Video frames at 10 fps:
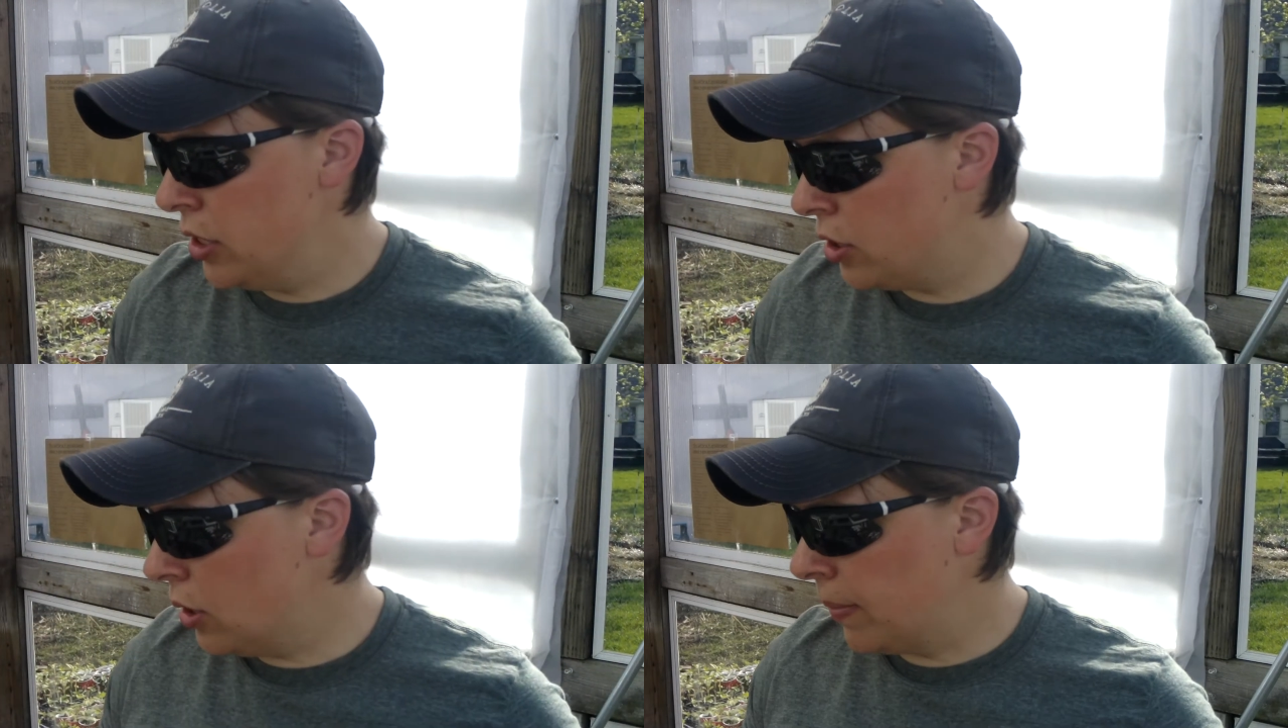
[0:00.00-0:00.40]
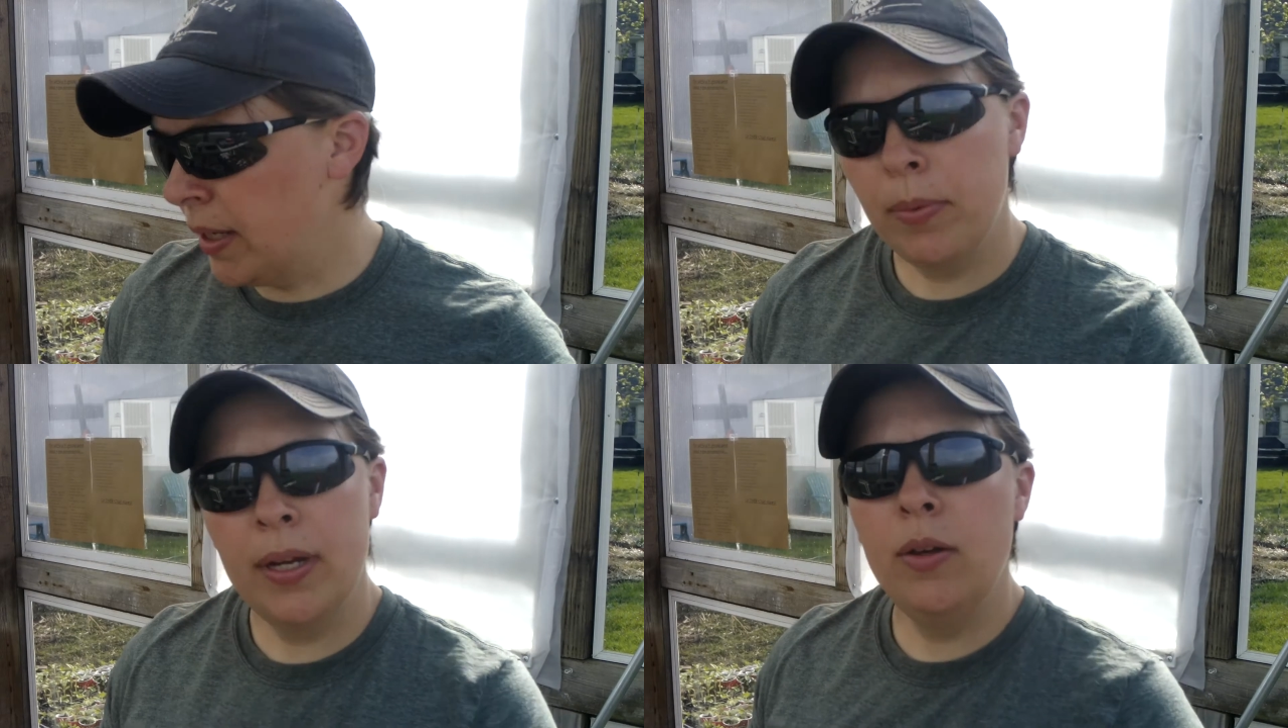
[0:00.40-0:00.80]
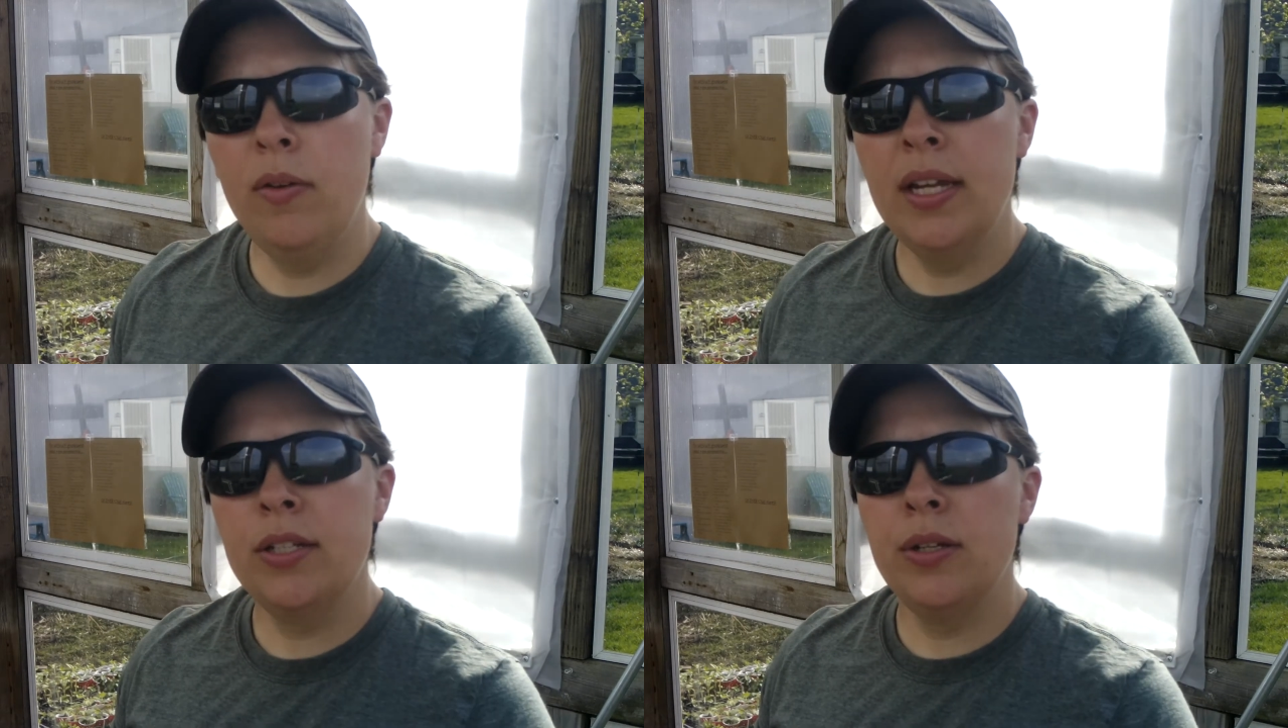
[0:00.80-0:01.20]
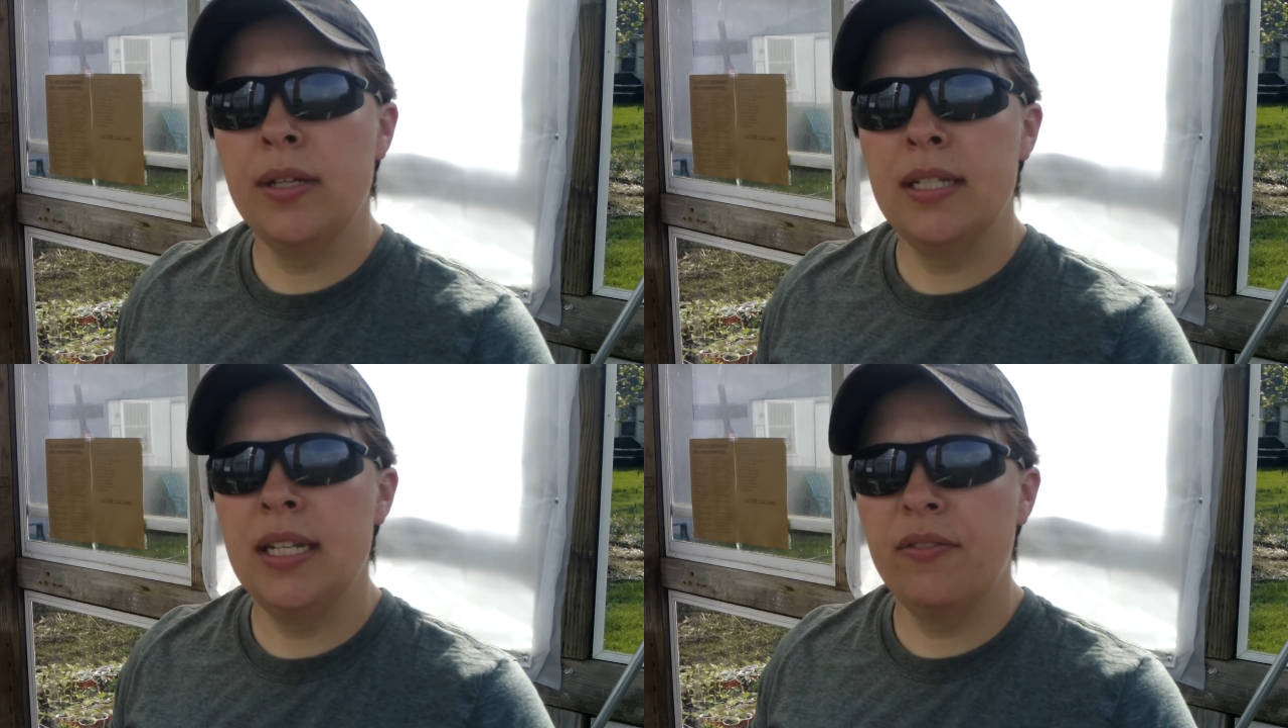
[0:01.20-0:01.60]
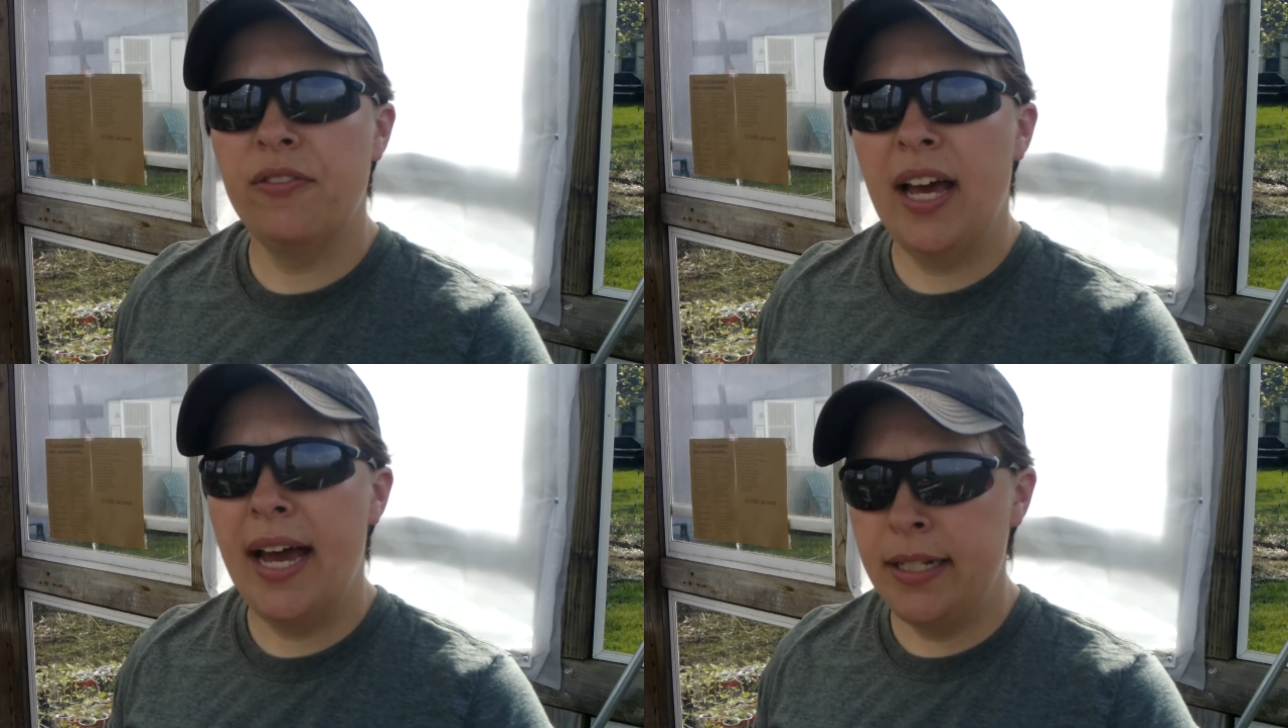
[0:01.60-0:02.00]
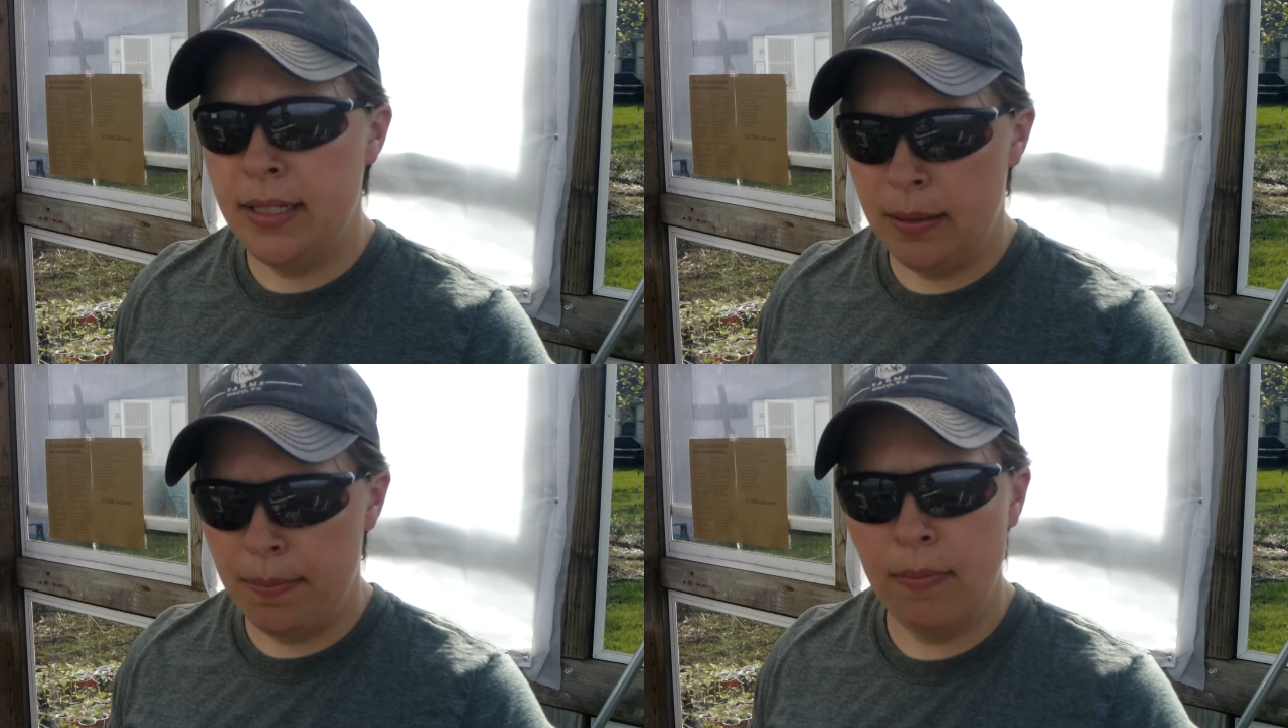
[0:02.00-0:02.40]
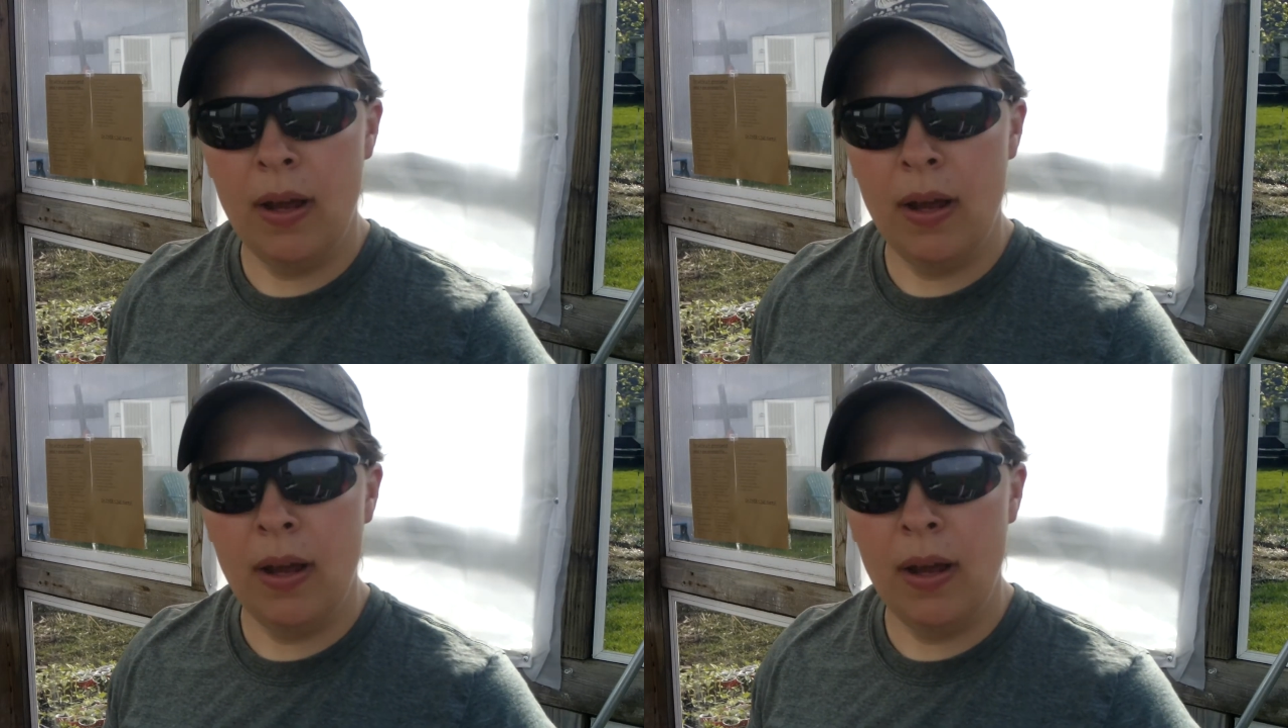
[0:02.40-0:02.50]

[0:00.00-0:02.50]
So I'm going to bring you in so you can see the flats,